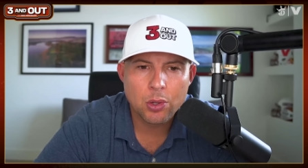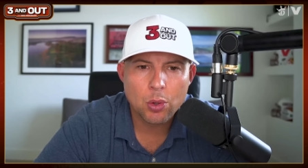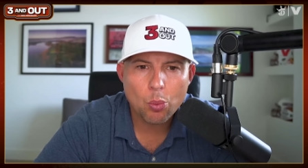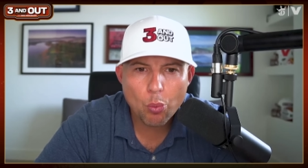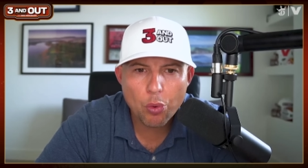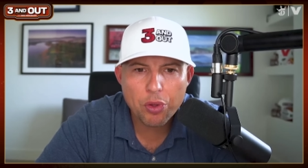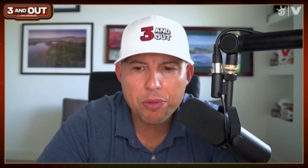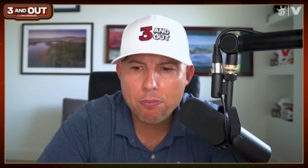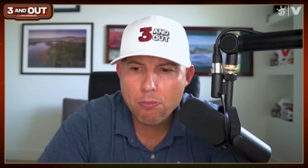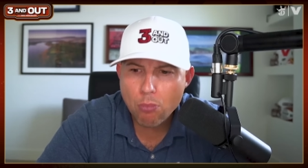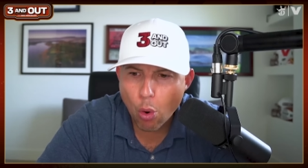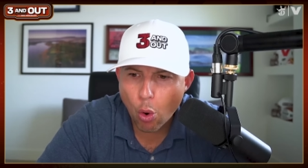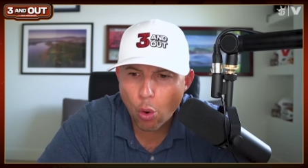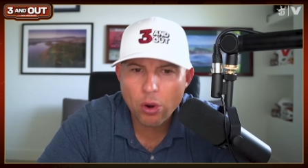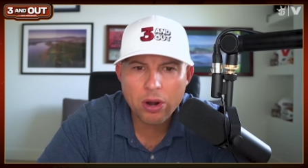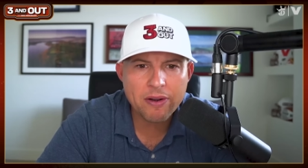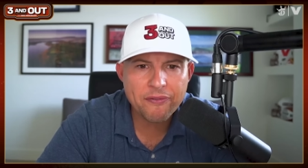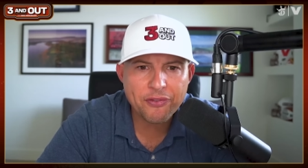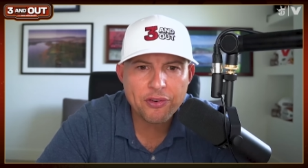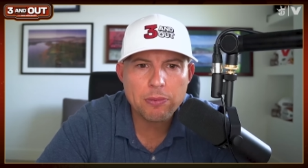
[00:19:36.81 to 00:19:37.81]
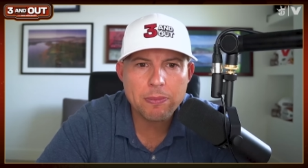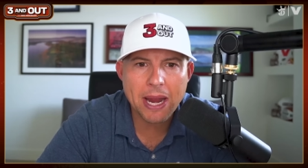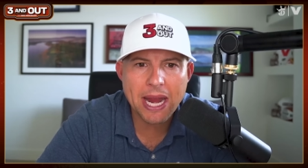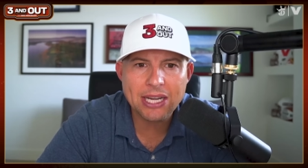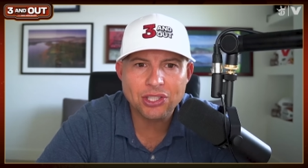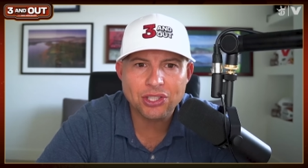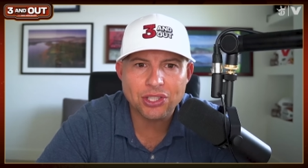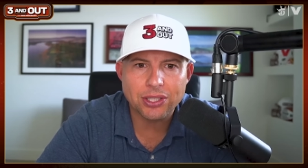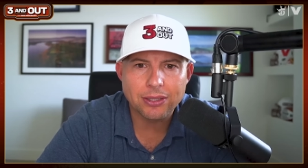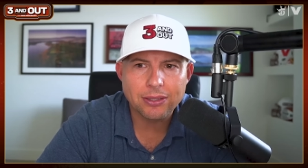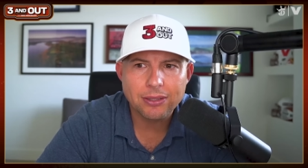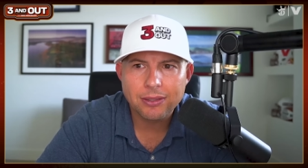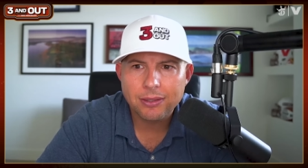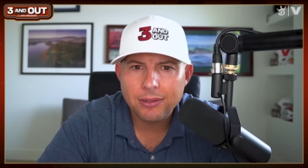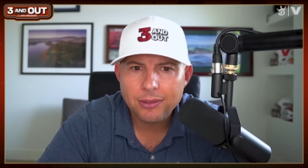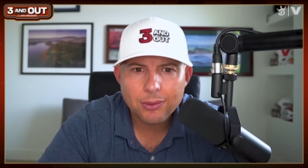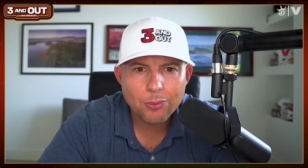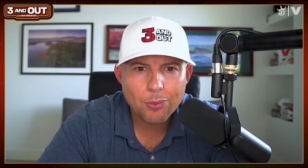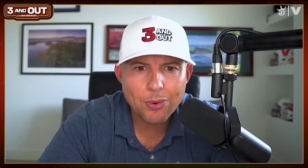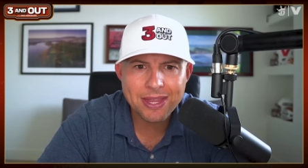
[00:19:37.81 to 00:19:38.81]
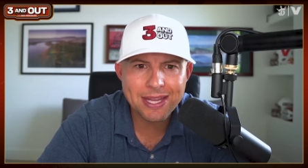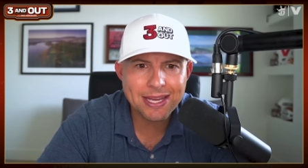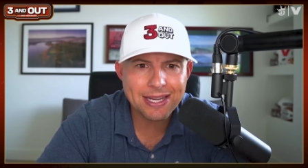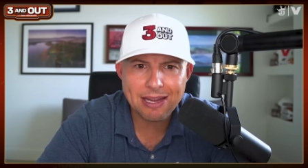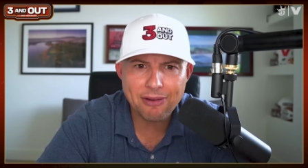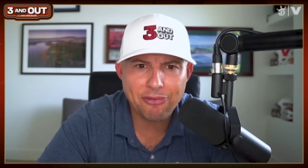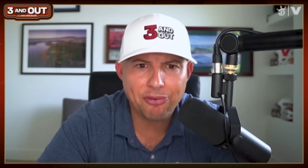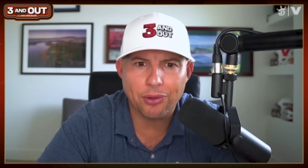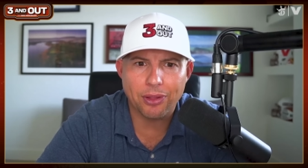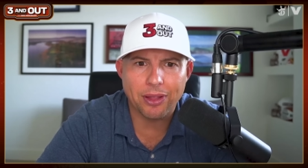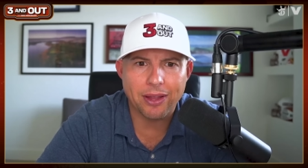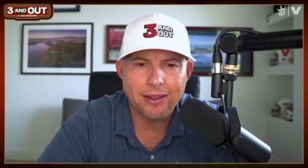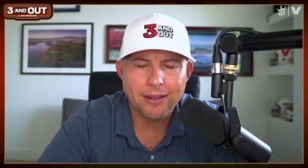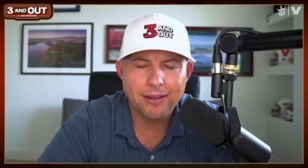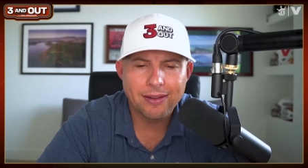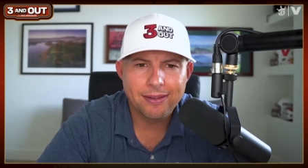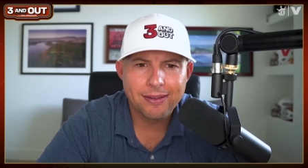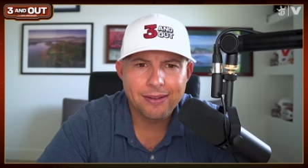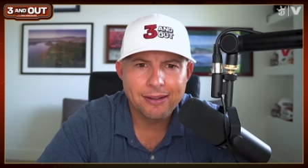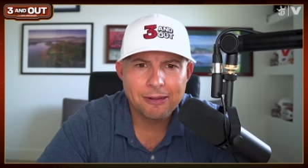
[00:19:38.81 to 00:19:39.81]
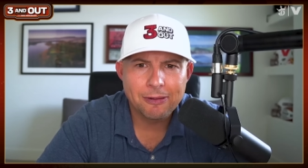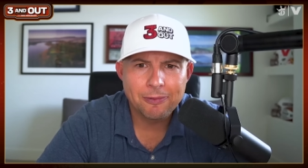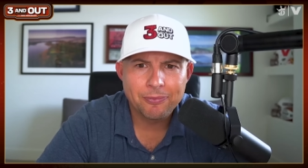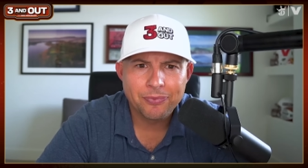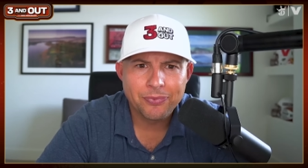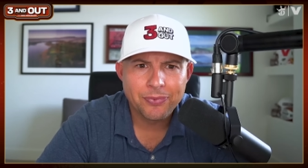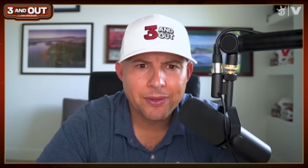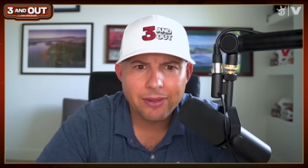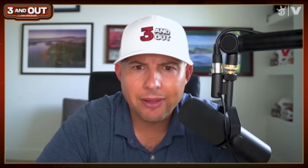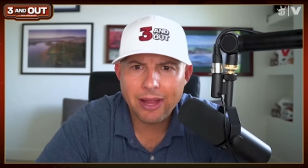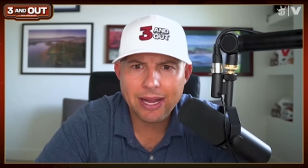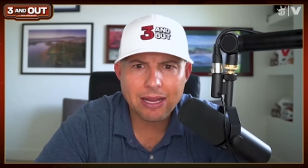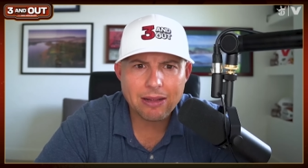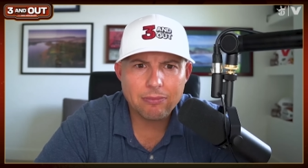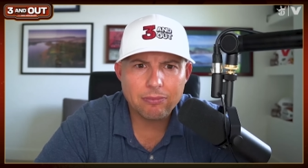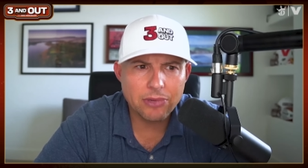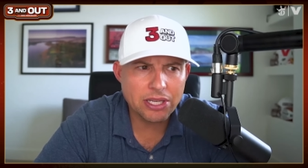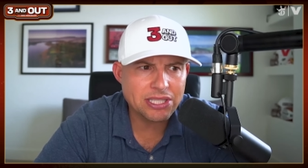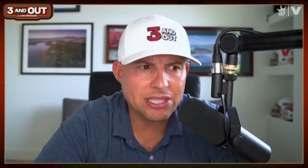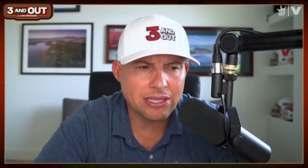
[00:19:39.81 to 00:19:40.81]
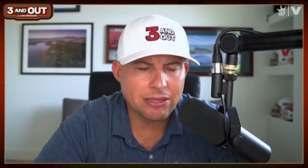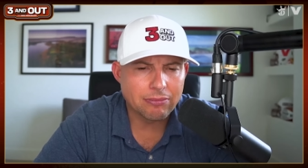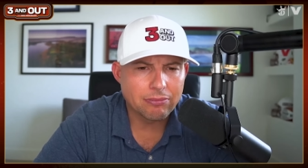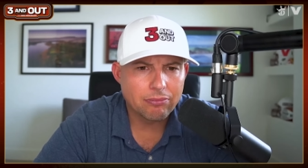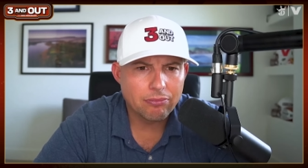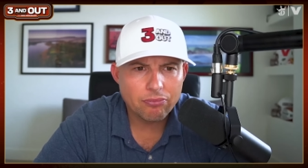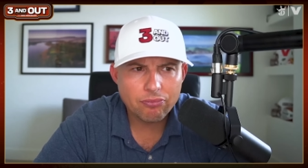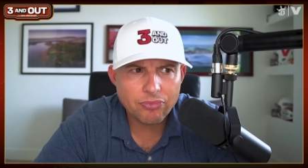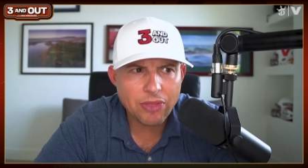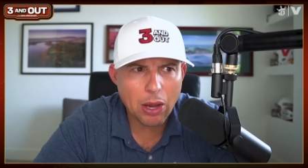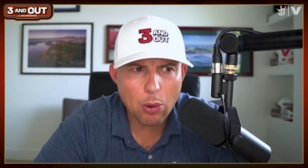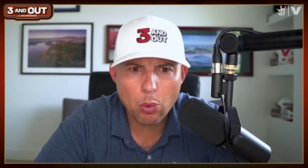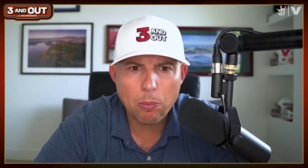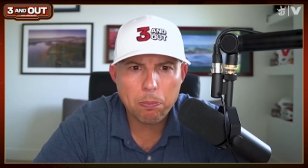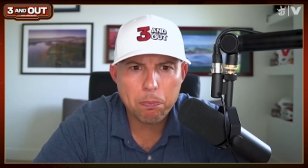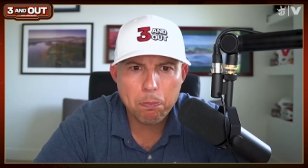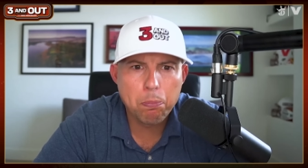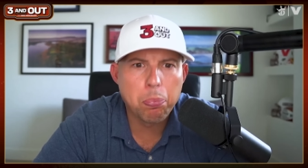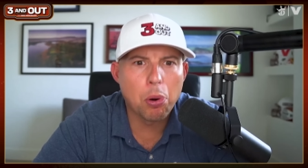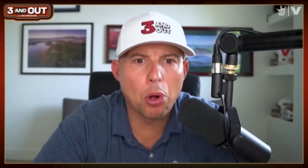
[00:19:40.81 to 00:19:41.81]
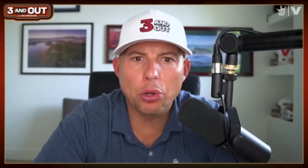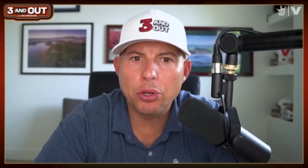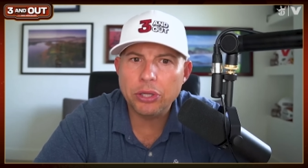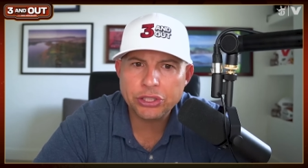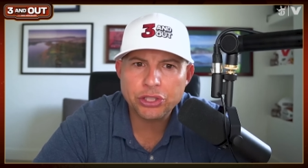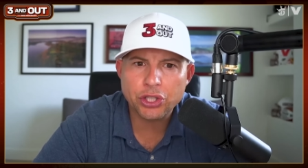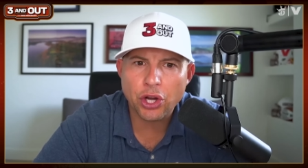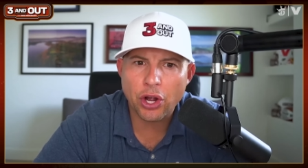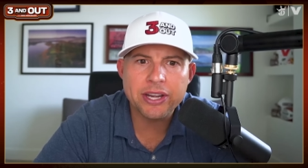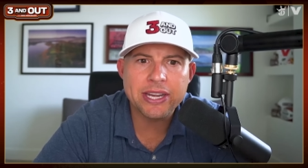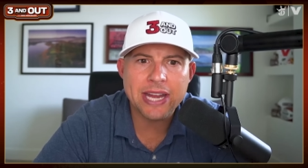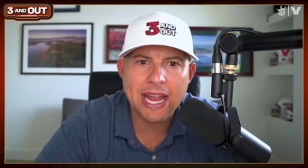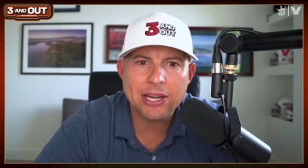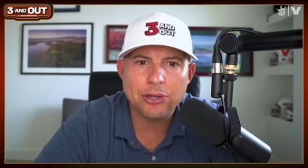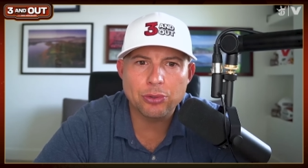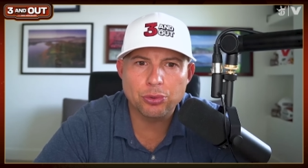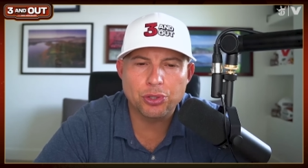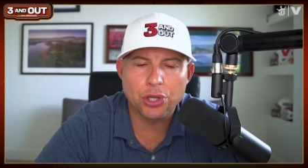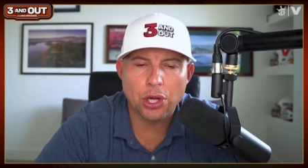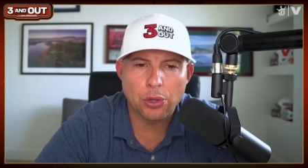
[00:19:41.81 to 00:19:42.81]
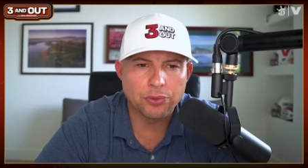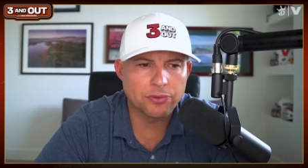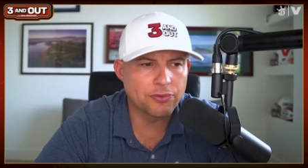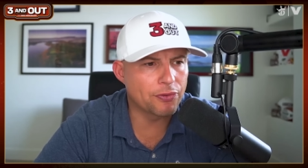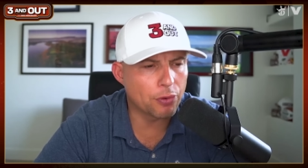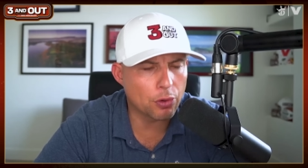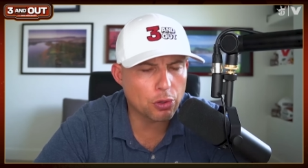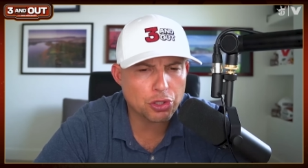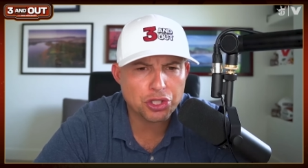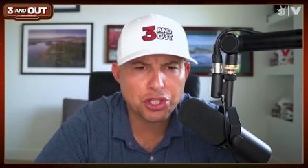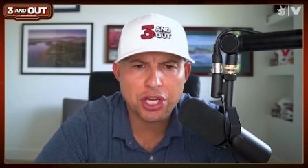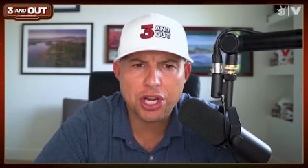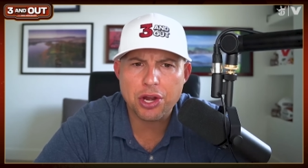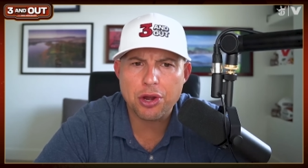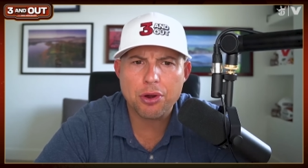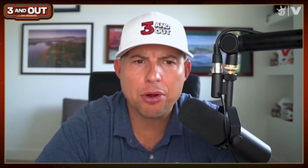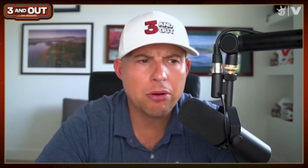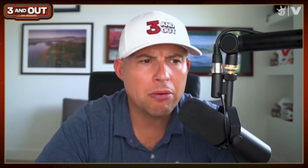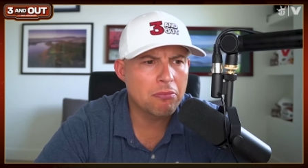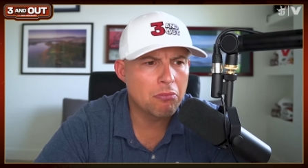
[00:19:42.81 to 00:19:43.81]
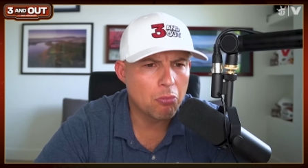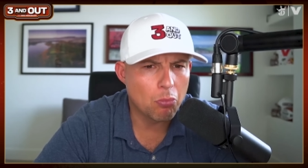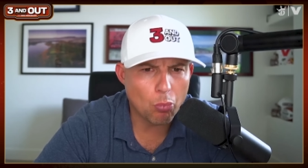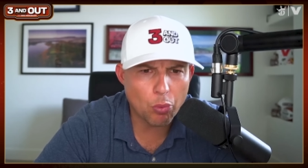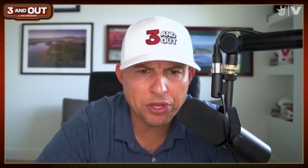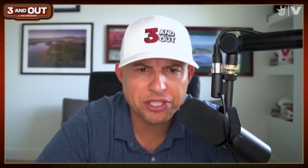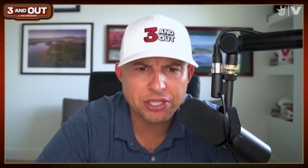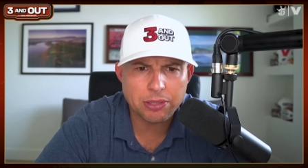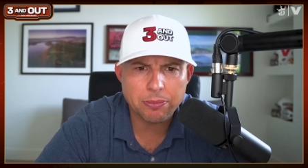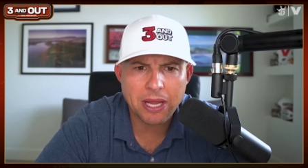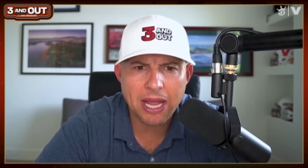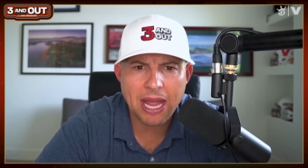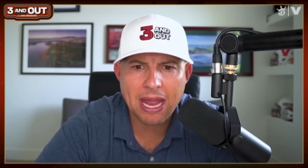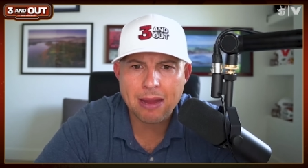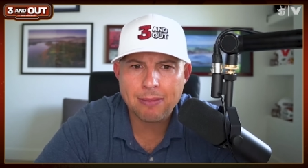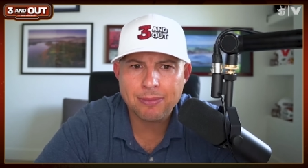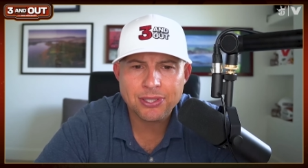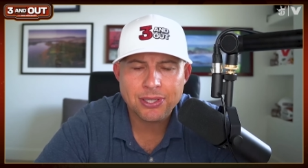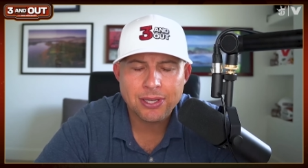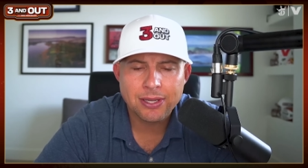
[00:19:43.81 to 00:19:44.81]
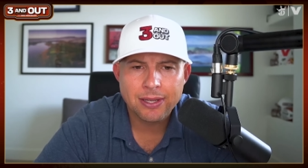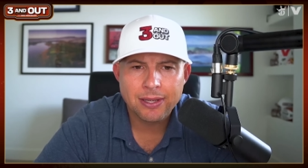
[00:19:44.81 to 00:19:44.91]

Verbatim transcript: With more information, we think differently. Like, listen, they were bullish on Daniel Jones. First year, win some games.